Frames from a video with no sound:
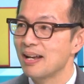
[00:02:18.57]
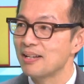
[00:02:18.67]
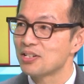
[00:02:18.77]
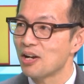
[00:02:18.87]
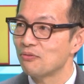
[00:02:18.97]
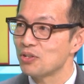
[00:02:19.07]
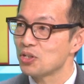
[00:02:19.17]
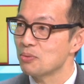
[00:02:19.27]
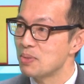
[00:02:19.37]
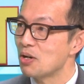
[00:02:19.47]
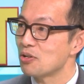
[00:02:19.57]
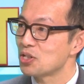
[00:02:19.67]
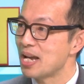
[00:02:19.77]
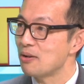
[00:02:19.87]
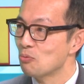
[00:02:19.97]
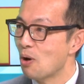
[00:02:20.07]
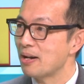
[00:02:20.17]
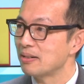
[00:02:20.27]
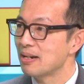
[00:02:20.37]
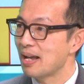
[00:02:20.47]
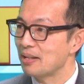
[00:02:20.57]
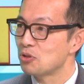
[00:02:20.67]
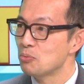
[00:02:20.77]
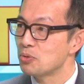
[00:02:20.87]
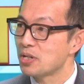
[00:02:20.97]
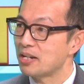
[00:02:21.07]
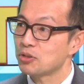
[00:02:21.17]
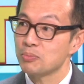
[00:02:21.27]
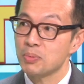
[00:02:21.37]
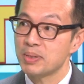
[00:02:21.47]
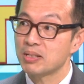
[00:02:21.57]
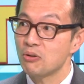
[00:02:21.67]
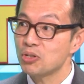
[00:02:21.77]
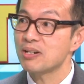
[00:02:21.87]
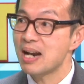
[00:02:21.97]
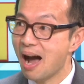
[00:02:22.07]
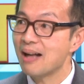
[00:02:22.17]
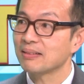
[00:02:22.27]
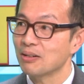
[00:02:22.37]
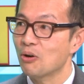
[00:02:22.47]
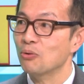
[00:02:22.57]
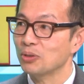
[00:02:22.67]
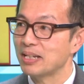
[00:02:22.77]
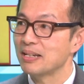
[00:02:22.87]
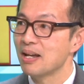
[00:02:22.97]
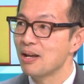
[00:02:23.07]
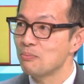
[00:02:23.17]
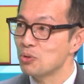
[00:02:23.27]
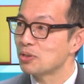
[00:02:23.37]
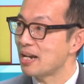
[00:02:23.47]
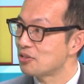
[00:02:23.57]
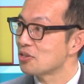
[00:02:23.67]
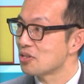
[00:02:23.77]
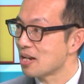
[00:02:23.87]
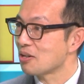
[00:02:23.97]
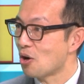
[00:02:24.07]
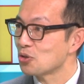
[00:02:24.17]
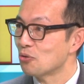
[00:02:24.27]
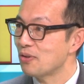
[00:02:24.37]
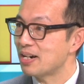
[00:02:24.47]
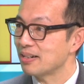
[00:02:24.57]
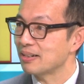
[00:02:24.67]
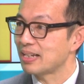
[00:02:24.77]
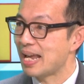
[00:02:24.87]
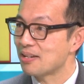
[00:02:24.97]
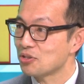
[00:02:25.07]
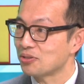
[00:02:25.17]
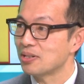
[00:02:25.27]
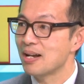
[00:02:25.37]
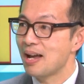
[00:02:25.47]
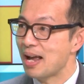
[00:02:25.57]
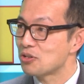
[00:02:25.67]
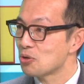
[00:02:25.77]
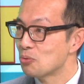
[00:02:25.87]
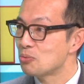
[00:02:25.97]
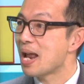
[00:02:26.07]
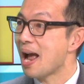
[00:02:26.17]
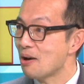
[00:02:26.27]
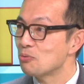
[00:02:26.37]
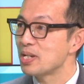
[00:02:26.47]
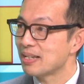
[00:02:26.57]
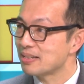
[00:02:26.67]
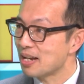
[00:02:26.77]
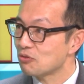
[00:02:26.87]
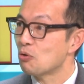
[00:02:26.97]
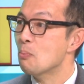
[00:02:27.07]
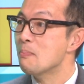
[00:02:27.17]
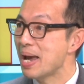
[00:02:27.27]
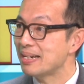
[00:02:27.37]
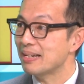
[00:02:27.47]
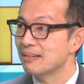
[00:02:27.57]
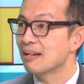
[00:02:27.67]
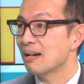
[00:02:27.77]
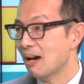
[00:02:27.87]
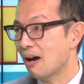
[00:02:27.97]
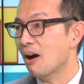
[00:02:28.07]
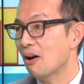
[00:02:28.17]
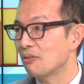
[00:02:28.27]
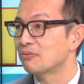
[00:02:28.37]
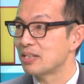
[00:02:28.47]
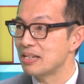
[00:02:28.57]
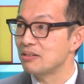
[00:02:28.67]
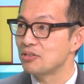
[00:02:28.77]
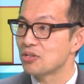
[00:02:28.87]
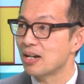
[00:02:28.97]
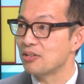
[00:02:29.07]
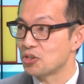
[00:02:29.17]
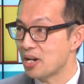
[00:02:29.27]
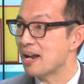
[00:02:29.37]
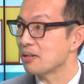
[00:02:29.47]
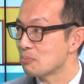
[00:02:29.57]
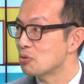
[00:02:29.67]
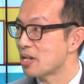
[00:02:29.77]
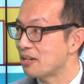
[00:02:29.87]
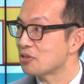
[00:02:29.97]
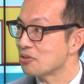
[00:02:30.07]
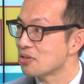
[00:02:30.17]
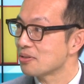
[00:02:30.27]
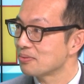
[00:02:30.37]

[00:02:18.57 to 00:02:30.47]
itself is the BRCA1 and 2 mutations, but those are not the only mutations that cause ovarian cancer. And so now we can test for many uh, of these uh, genetic mutations.